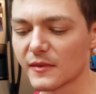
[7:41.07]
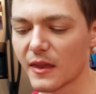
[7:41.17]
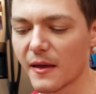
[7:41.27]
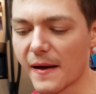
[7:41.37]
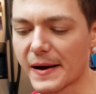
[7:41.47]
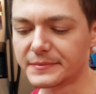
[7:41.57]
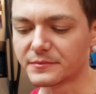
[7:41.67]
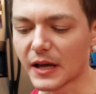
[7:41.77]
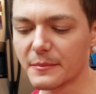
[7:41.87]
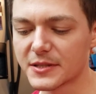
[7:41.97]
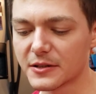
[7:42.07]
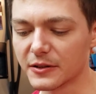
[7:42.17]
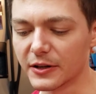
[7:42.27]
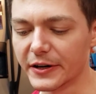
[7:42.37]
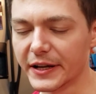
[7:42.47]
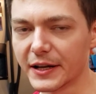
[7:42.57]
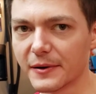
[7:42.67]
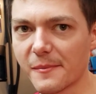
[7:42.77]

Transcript: Yeah, I'm still learning